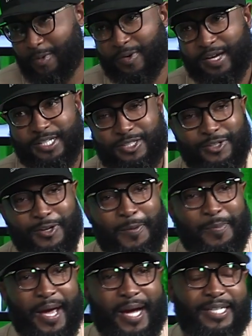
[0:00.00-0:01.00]
one is you're going
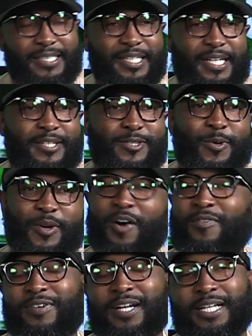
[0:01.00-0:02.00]
to package it into an
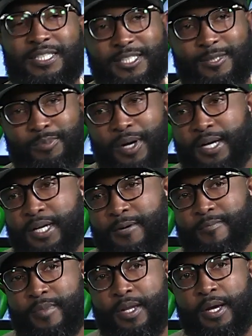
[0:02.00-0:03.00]
offer, not just a product.
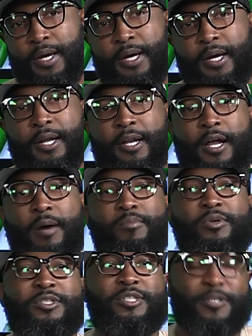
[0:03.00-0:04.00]

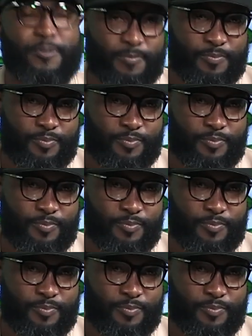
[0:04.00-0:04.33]
Number two,